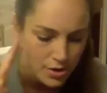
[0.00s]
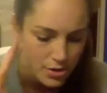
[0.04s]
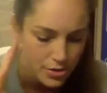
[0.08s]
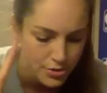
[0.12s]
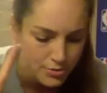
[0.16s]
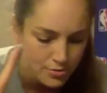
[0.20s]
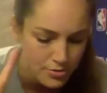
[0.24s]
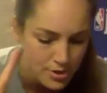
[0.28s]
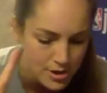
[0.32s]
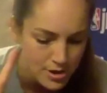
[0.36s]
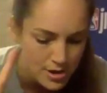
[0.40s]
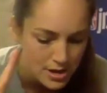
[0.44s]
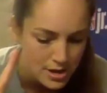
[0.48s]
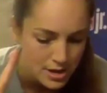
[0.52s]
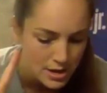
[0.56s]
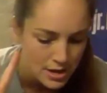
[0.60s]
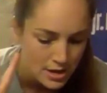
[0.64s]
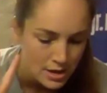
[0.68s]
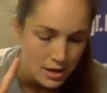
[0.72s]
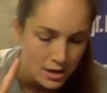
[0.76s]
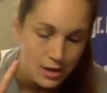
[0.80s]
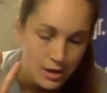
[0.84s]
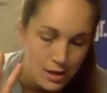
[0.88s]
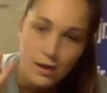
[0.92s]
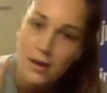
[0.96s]
three,
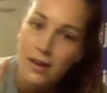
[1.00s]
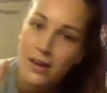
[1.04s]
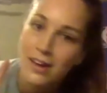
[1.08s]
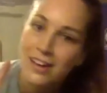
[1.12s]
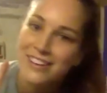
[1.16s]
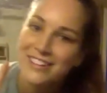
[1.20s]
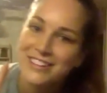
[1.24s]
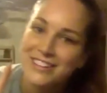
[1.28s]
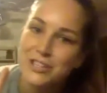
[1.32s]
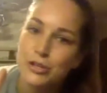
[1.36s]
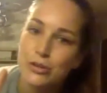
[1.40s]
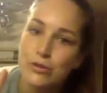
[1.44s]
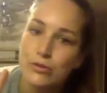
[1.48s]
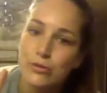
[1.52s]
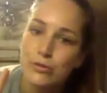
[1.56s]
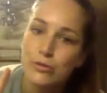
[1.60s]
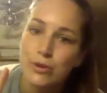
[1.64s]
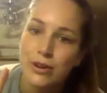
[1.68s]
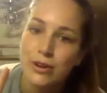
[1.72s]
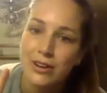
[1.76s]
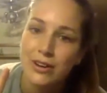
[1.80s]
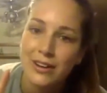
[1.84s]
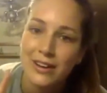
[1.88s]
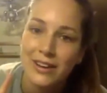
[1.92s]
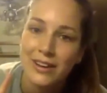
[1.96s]
two,
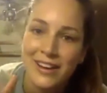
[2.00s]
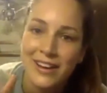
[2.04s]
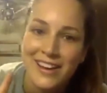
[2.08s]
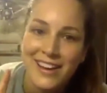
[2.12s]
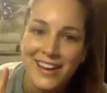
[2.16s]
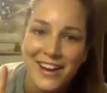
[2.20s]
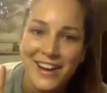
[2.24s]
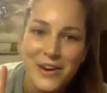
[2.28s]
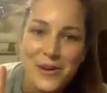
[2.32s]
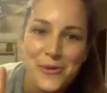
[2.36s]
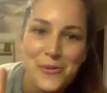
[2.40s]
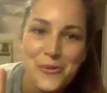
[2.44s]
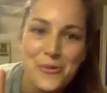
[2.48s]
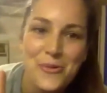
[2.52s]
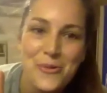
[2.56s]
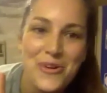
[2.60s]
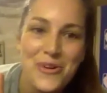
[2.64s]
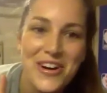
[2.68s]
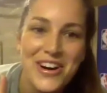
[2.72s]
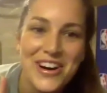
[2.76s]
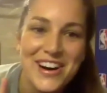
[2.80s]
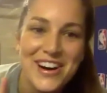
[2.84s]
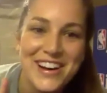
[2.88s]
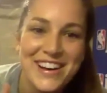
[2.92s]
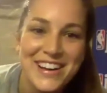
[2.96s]

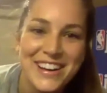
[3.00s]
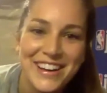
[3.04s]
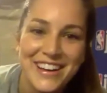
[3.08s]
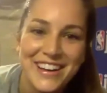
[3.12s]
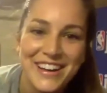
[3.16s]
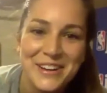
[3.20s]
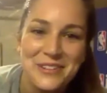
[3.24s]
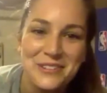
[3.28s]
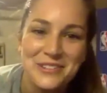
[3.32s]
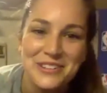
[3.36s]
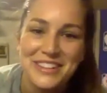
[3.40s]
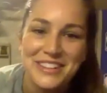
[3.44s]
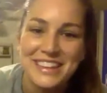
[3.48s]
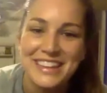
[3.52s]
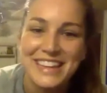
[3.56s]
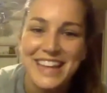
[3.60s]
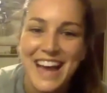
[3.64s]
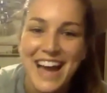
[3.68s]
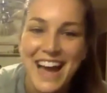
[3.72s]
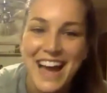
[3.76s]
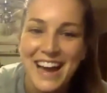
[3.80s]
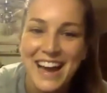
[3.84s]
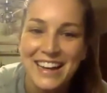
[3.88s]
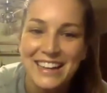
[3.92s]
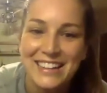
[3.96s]
one.
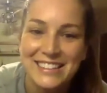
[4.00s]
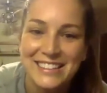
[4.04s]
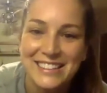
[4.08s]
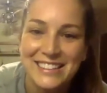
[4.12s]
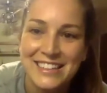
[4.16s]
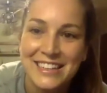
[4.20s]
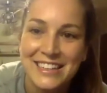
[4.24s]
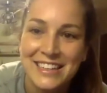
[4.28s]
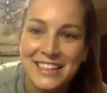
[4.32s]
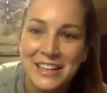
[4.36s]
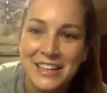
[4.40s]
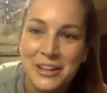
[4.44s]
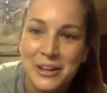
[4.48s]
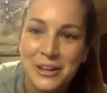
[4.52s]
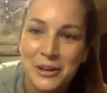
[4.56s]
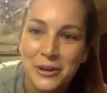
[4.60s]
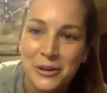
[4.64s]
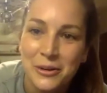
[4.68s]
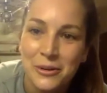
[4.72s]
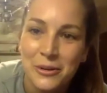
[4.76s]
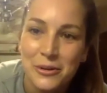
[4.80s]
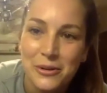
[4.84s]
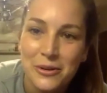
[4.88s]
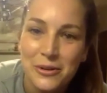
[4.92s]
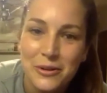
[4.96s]
Relax.
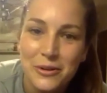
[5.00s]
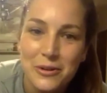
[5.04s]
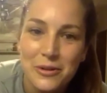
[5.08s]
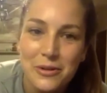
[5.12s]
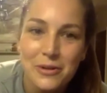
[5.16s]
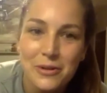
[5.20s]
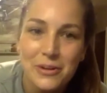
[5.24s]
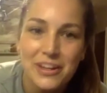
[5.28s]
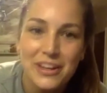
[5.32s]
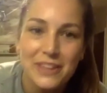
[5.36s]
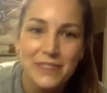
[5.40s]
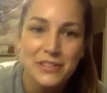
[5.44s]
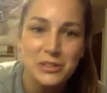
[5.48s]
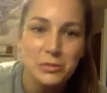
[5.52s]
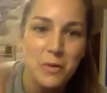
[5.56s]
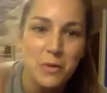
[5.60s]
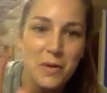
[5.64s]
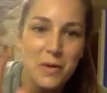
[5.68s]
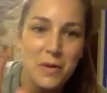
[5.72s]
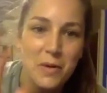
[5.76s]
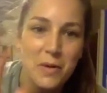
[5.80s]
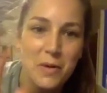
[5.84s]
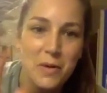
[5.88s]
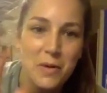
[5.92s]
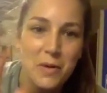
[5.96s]
Woo, give us one
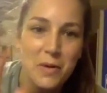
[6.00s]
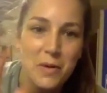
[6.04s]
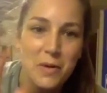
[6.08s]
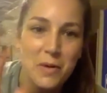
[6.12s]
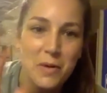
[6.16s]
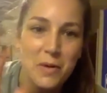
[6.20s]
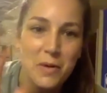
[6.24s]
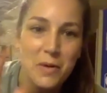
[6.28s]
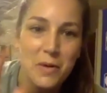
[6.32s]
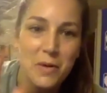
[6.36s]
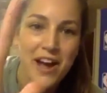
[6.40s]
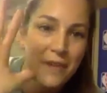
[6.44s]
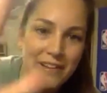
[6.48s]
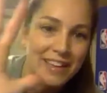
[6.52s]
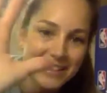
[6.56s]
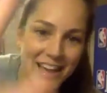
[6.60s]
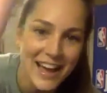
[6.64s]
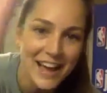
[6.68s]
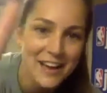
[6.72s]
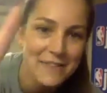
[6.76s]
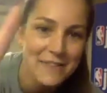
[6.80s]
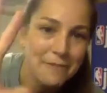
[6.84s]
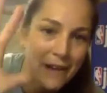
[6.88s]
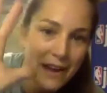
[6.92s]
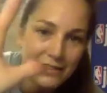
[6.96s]
more high
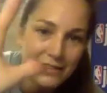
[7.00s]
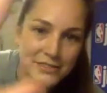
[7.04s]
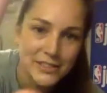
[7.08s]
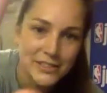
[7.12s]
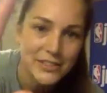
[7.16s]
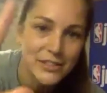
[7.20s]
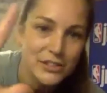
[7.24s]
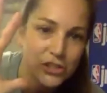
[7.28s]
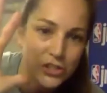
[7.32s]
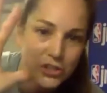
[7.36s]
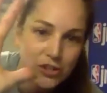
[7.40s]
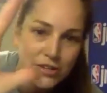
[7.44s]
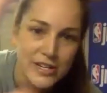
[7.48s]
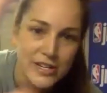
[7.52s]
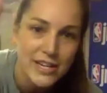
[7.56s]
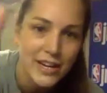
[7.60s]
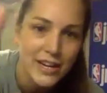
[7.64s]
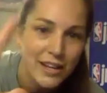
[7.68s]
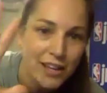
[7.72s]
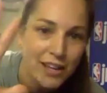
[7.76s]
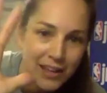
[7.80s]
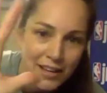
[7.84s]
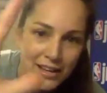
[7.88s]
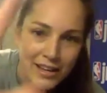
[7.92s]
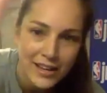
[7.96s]
five. I like the high fives
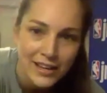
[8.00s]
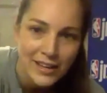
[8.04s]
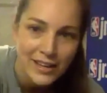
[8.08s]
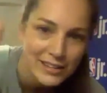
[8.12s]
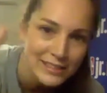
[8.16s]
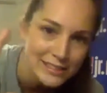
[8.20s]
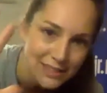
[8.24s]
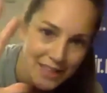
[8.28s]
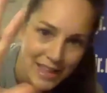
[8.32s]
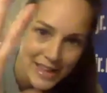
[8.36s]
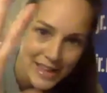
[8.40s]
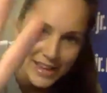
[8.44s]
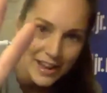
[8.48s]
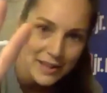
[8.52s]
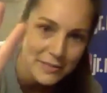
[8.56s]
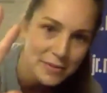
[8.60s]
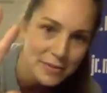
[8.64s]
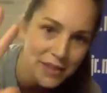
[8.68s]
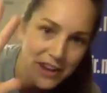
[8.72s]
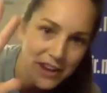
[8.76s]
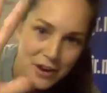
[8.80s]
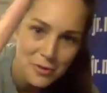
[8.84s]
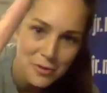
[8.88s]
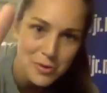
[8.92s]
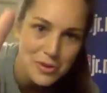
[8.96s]
on the screen. It's
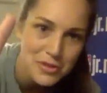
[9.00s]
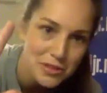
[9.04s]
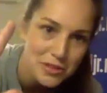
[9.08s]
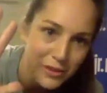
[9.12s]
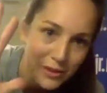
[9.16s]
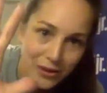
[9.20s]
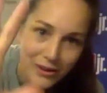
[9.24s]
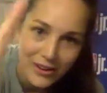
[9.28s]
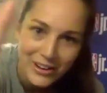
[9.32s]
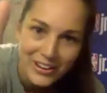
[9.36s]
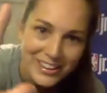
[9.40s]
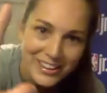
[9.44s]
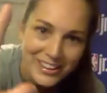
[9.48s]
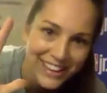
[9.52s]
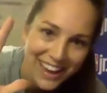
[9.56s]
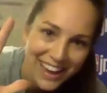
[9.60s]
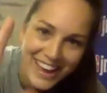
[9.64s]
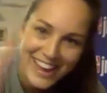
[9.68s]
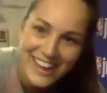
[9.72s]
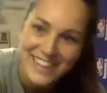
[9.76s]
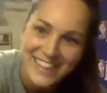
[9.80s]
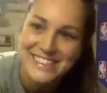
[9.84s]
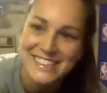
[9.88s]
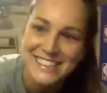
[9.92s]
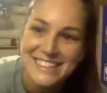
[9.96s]
like I'm there with you.
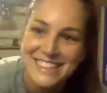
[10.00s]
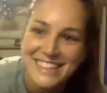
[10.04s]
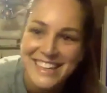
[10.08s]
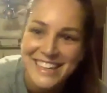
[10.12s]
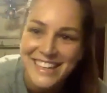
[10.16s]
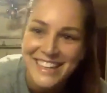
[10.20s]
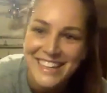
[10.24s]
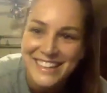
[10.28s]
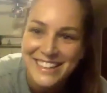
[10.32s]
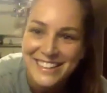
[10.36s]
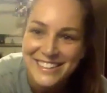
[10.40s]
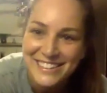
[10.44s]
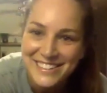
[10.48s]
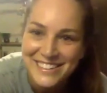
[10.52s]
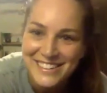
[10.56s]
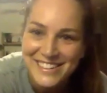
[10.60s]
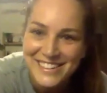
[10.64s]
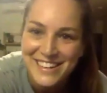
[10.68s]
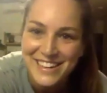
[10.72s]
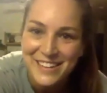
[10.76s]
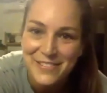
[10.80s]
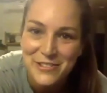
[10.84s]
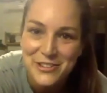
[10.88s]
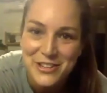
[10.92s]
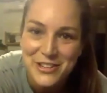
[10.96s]
Yes.
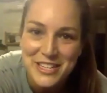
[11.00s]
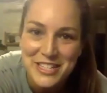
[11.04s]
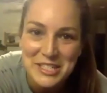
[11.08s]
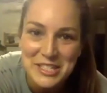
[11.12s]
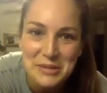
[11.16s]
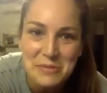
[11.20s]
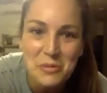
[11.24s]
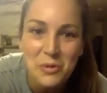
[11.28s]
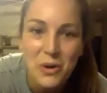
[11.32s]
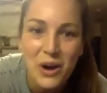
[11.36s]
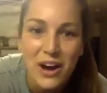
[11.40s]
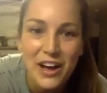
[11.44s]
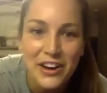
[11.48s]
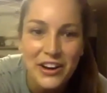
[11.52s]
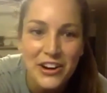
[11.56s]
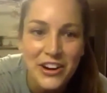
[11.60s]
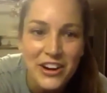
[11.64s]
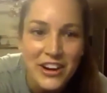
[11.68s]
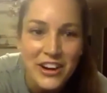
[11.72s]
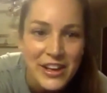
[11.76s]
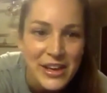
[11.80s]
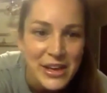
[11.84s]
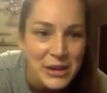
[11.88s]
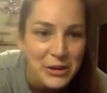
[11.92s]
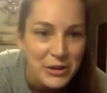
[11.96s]
Good. If you need some
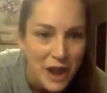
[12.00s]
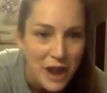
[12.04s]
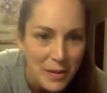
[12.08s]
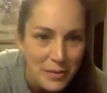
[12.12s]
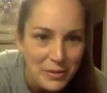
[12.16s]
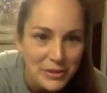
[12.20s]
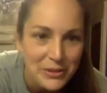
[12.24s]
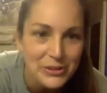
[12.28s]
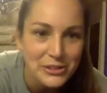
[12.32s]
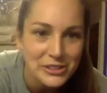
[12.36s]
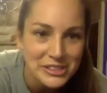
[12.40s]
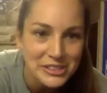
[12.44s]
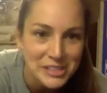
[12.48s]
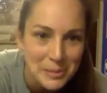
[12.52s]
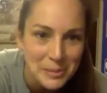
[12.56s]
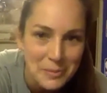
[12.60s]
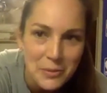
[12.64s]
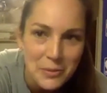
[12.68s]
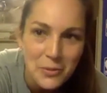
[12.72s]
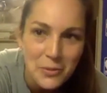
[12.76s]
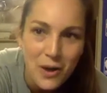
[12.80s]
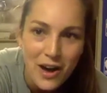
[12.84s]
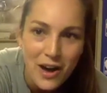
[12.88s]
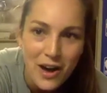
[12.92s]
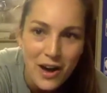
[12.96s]
water, grab a little
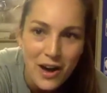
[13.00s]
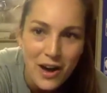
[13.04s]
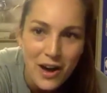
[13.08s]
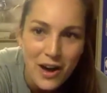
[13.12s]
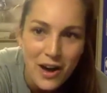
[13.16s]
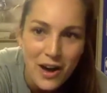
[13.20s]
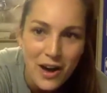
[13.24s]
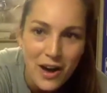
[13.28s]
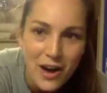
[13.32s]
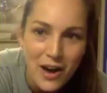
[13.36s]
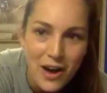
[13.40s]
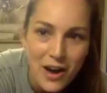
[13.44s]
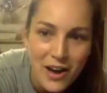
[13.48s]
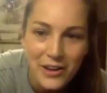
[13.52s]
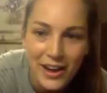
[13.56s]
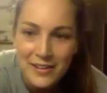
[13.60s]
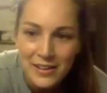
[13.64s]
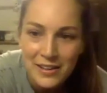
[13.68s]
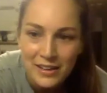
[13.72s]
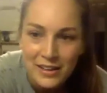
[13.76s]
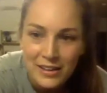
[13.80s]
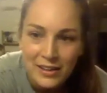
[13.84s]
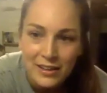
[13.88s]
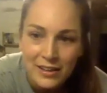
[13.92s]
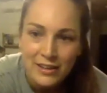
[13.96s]
sip of water,
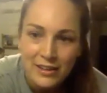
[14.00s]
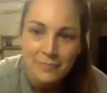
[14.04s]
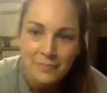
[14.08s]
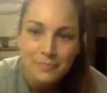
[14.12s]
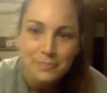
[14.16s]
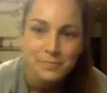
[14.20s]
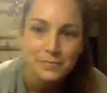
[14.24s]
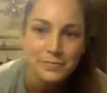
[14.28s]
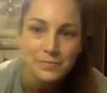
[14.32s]
okay?